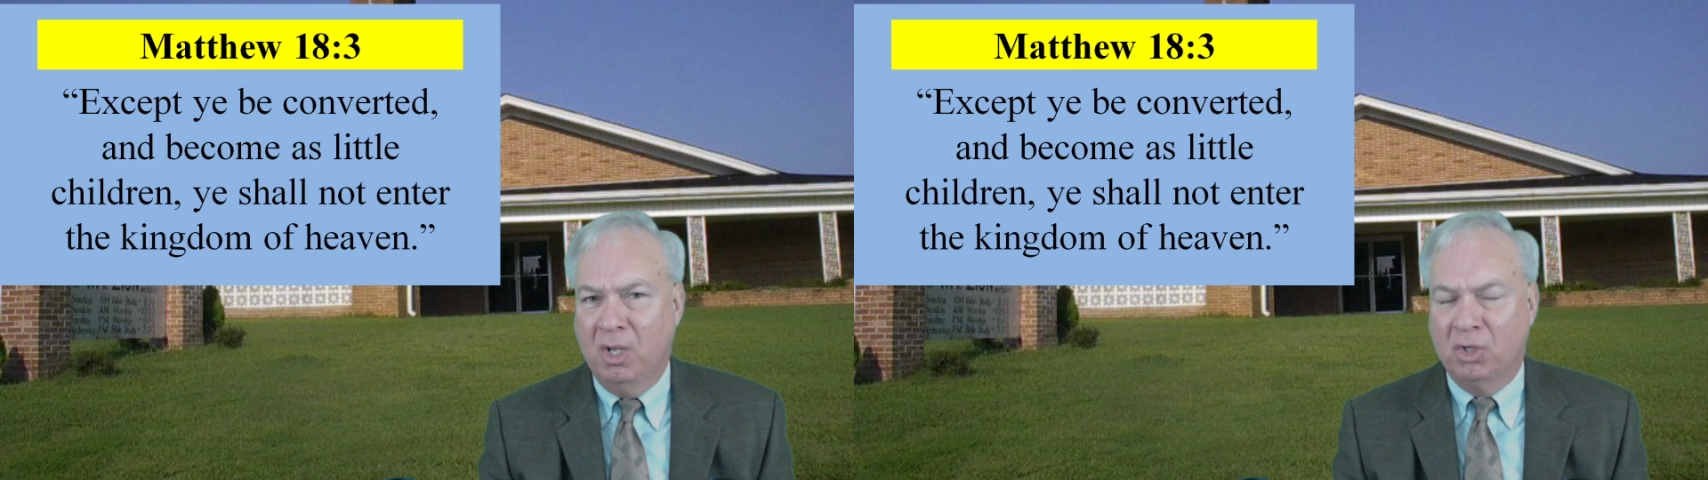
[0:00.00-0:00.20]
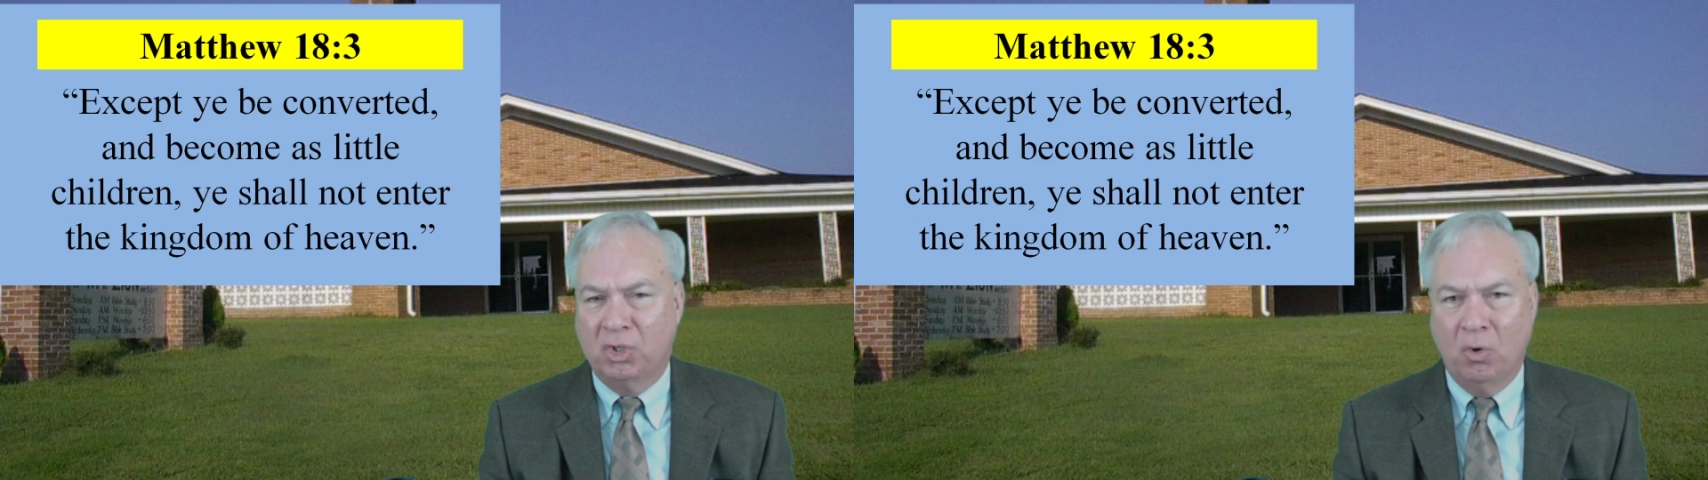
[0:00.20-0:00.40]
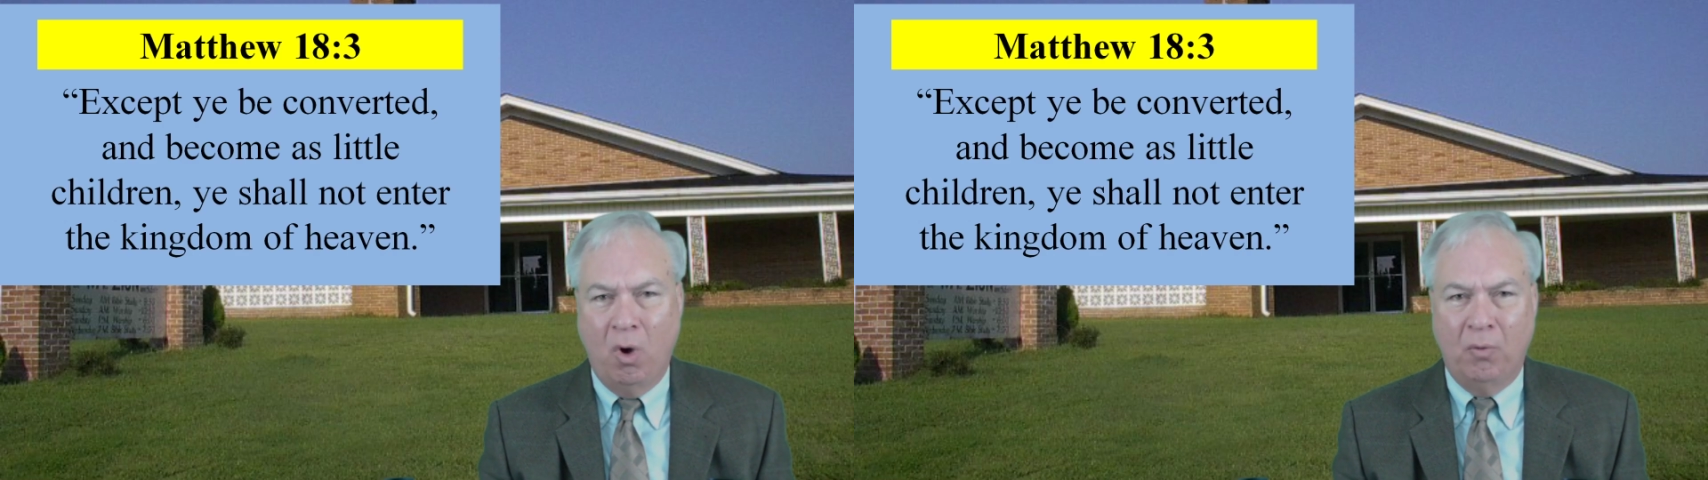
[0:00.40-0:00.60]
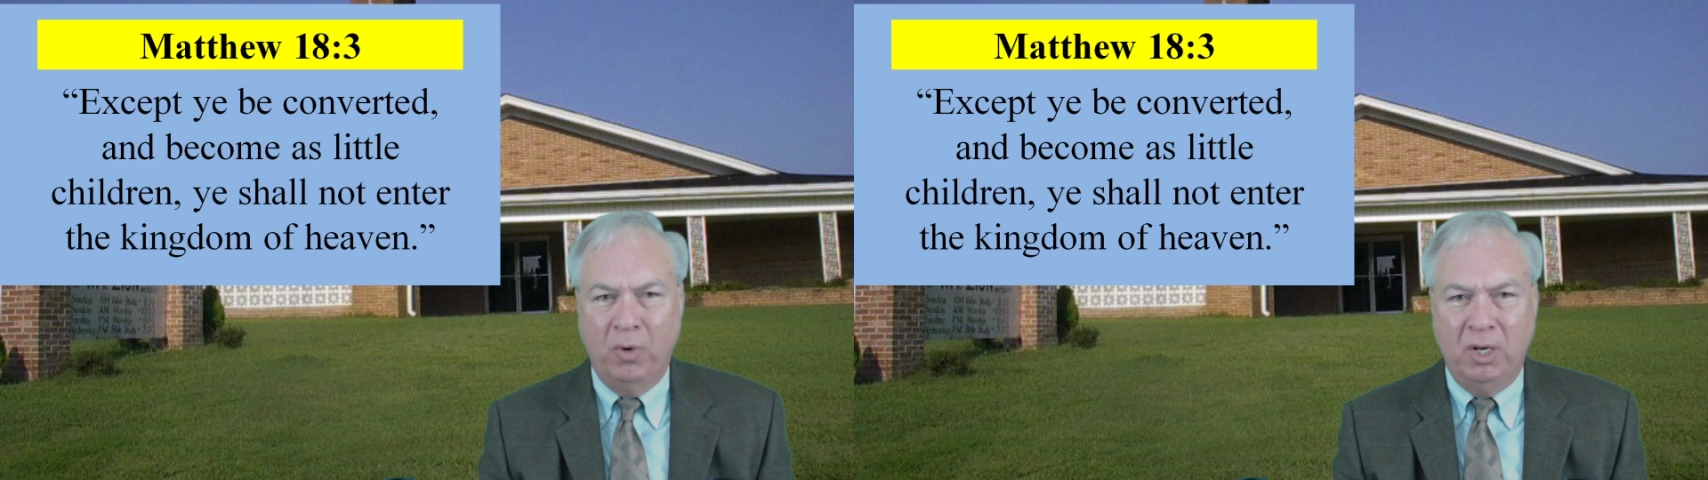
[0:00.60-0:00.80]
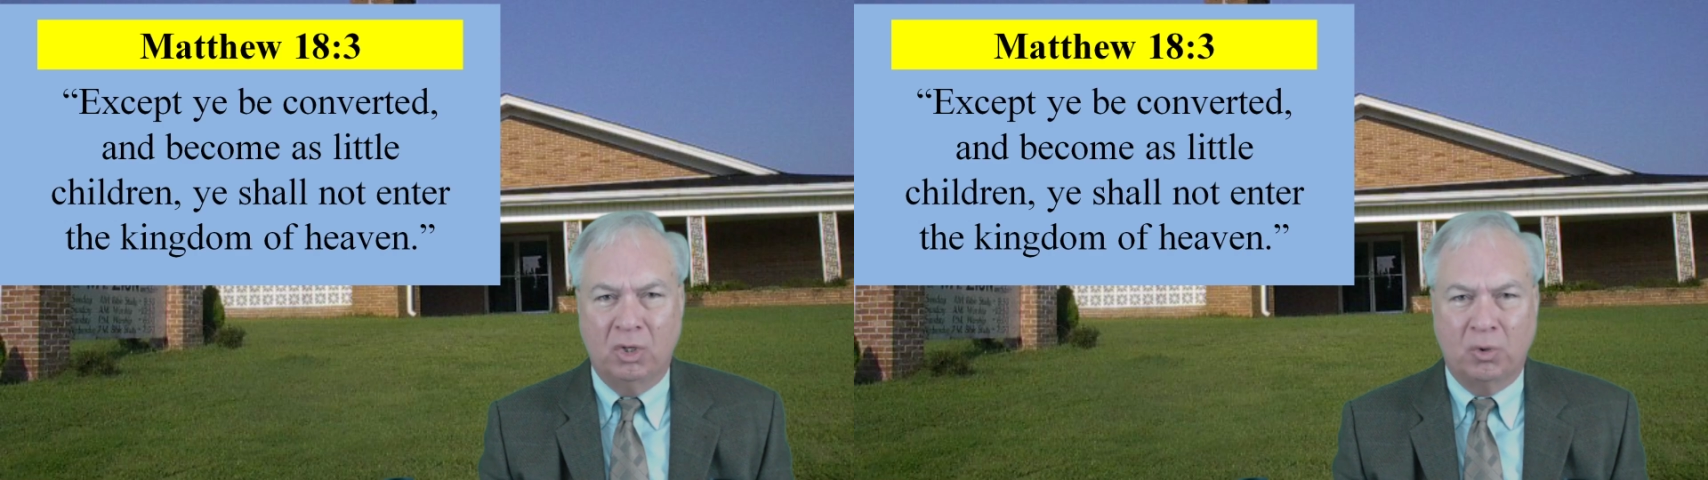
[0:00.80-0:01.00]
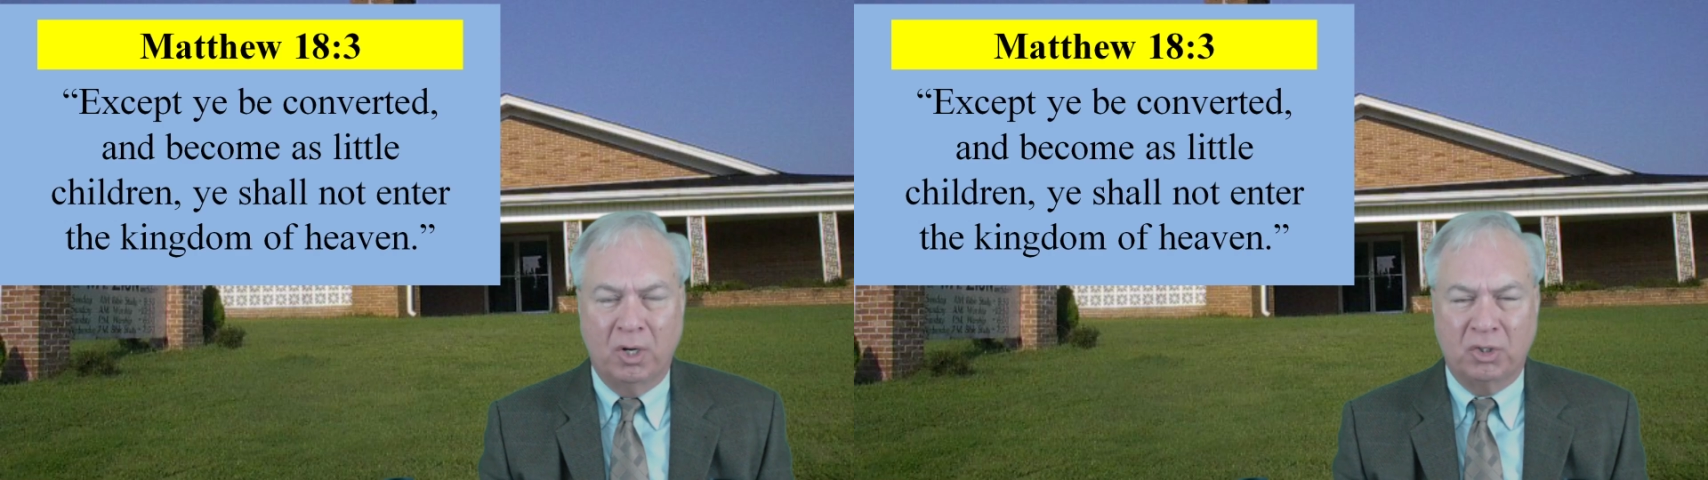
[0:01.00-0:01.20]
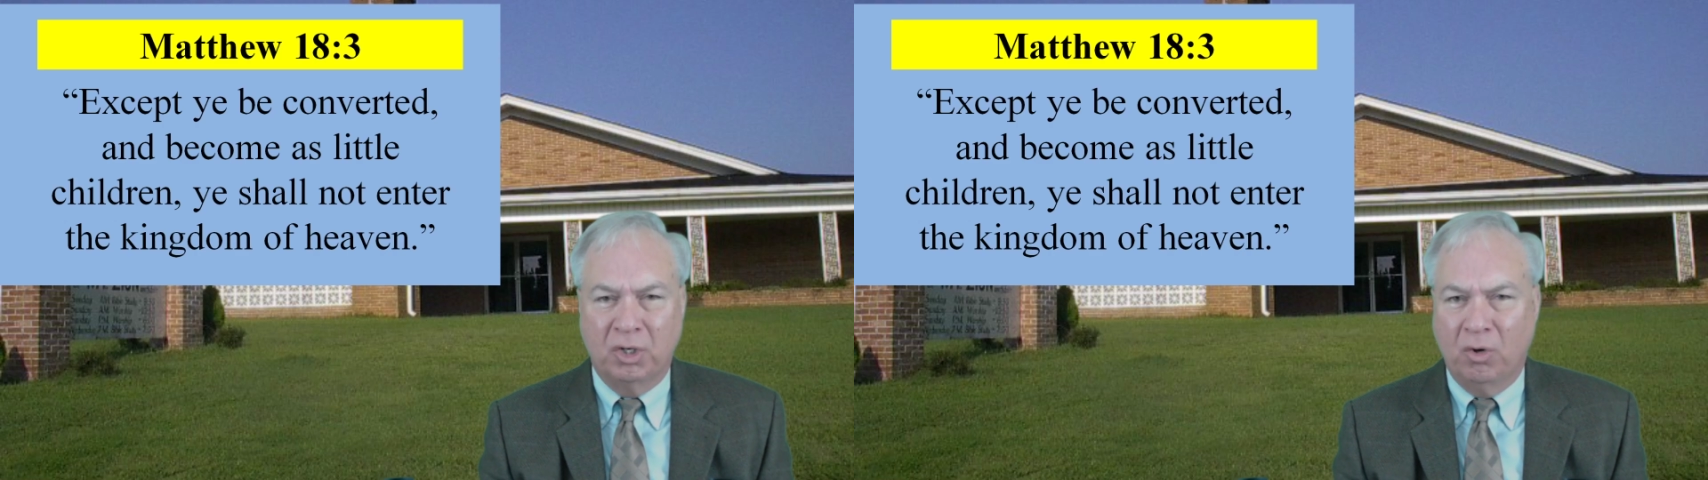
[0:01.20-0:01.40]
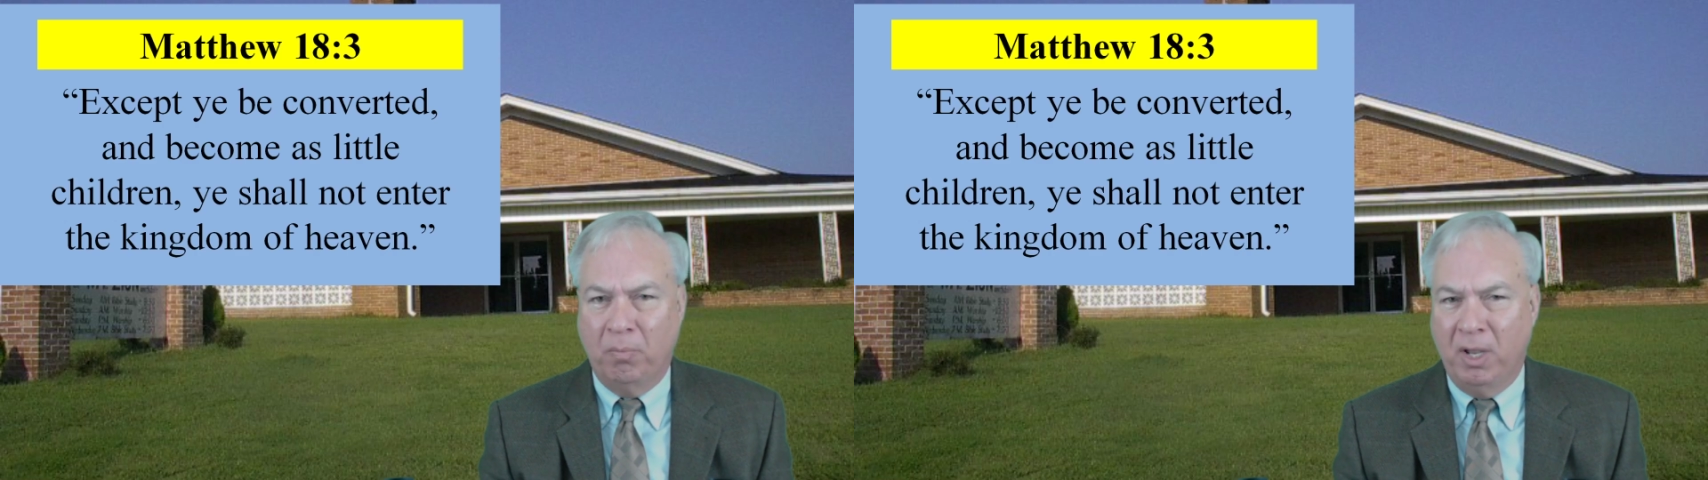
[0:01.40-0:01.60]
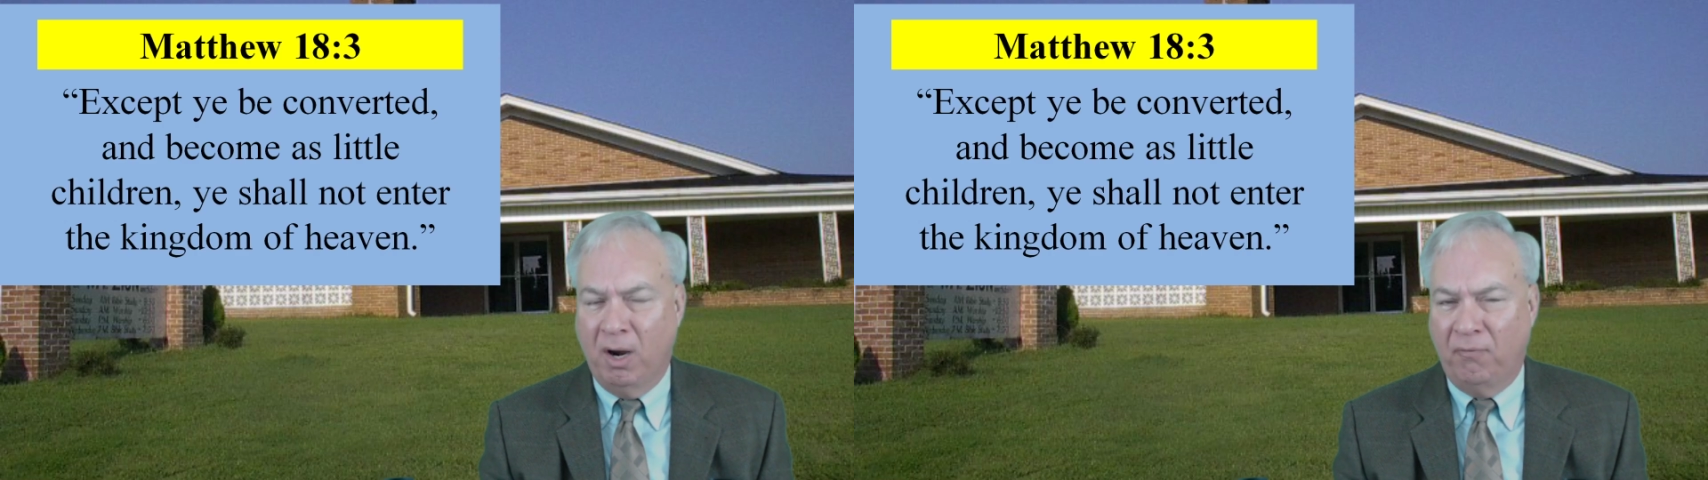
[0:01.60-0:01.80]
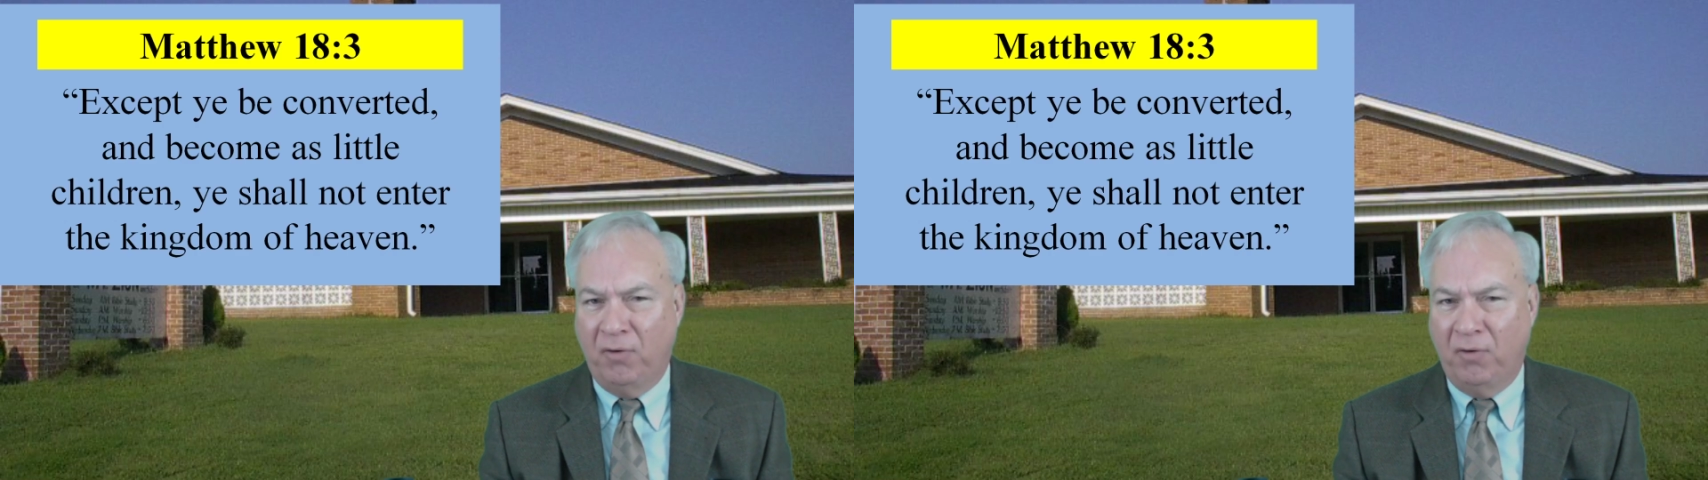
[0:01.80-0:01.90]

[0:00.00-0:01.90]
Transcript: so ought we to trust and obey our